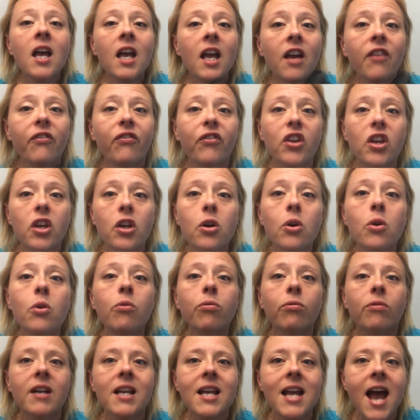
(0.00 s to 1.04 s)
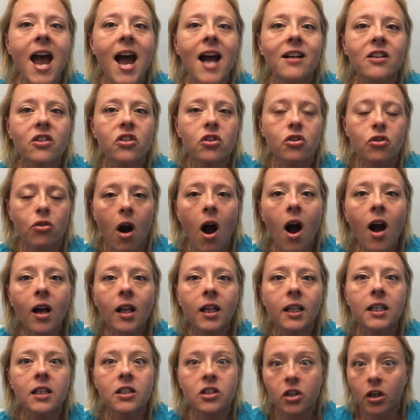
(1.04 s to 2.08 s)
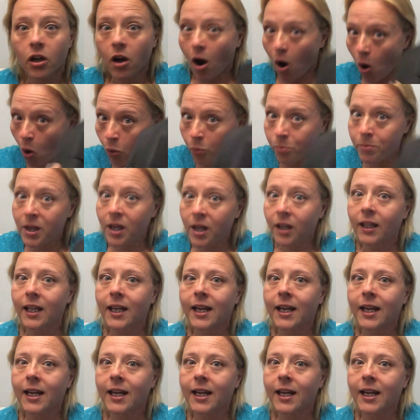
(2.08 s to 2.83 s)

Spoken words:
If you react strongly to oatmeal,